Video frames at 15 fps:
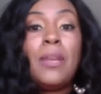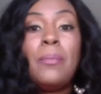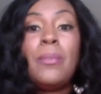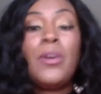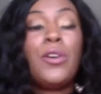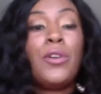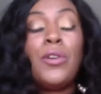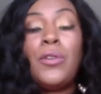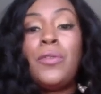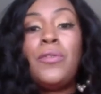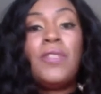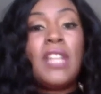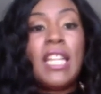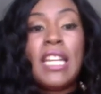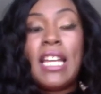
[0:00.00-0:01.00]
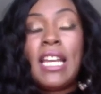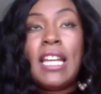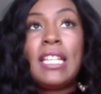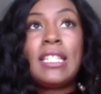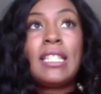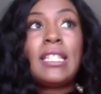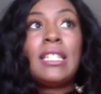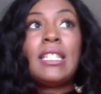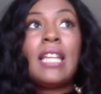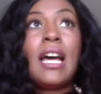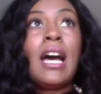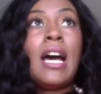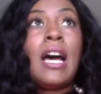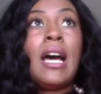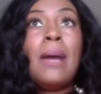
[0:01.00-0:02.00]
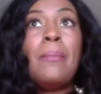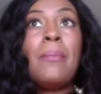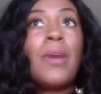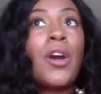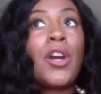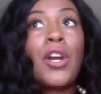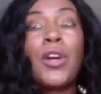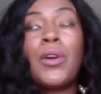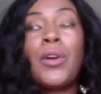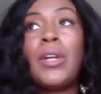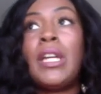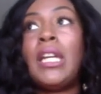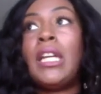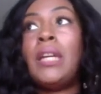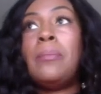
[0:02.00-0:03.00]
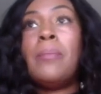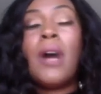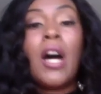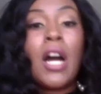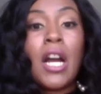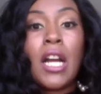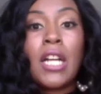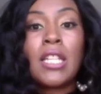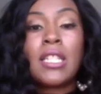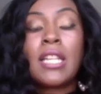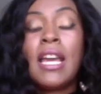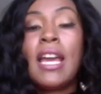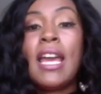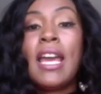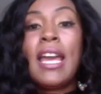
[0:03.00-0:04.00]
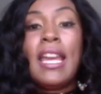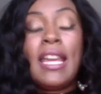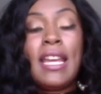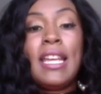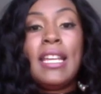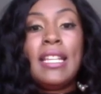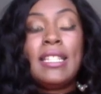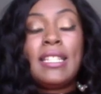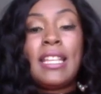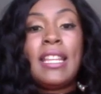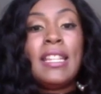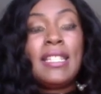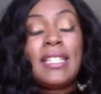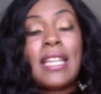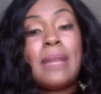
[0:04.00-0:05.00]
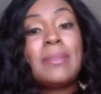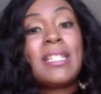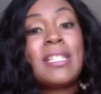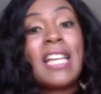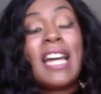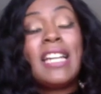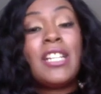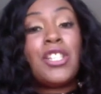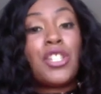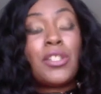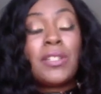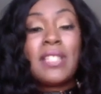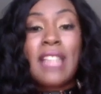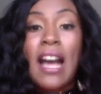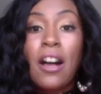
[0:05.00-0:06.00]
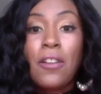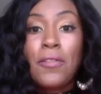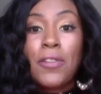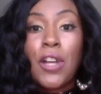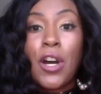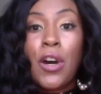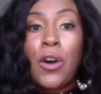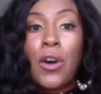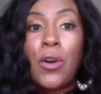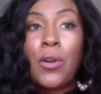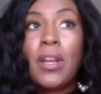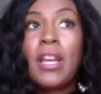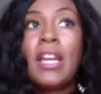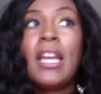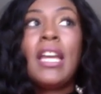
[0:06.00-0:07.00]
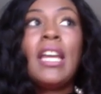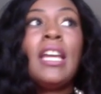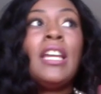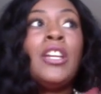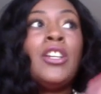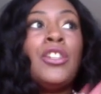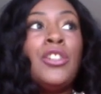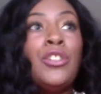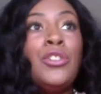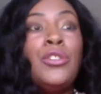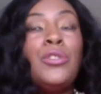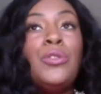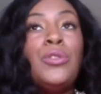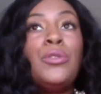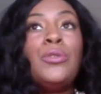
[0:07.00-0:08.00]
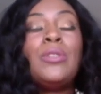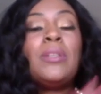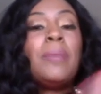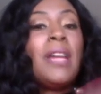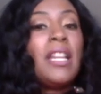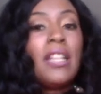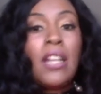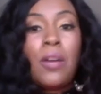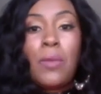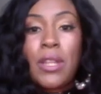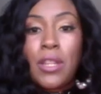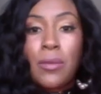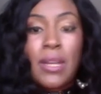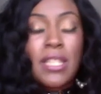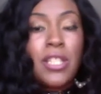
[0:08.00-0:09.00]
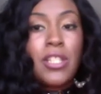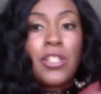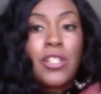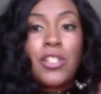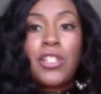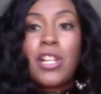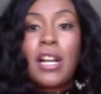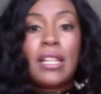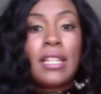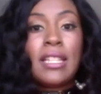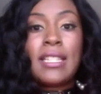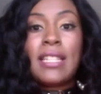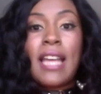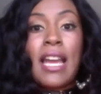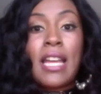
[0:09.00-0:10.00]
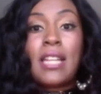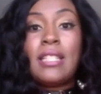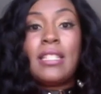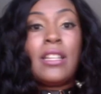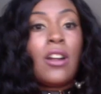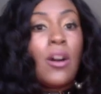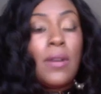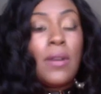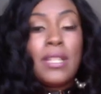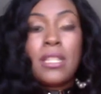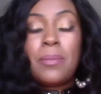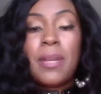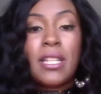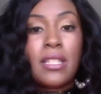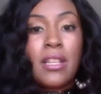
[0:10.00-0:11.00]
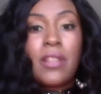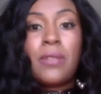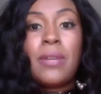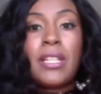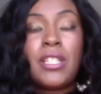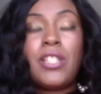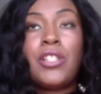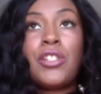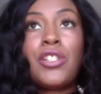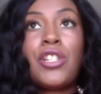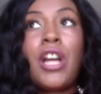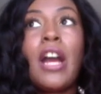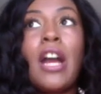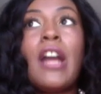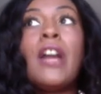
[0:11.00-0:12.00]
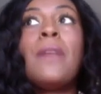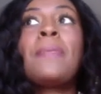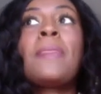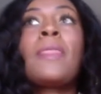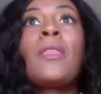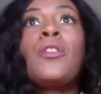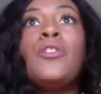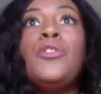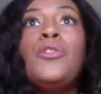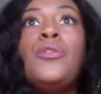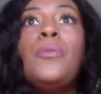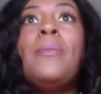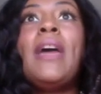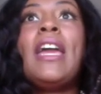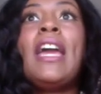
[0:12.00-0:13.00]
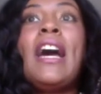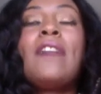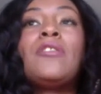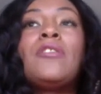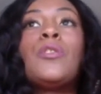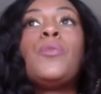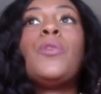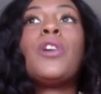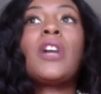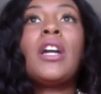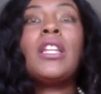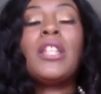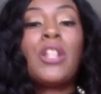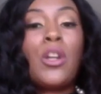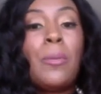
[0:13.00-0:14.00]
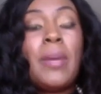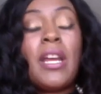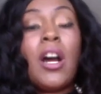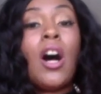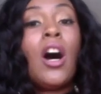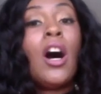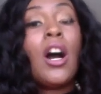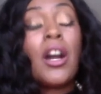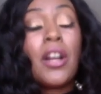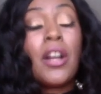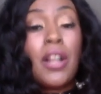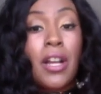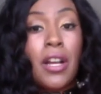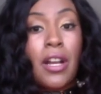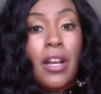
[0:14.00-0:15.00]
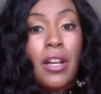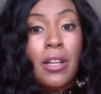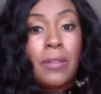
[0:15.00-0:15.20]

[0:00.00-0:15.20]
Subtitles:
moon, Venus, Mercury, Mars is in the same sign as your South Node, you, depending on what the rest of your chart looks like, because it always depends on the rest of your chart, you may have to work a little bit harder,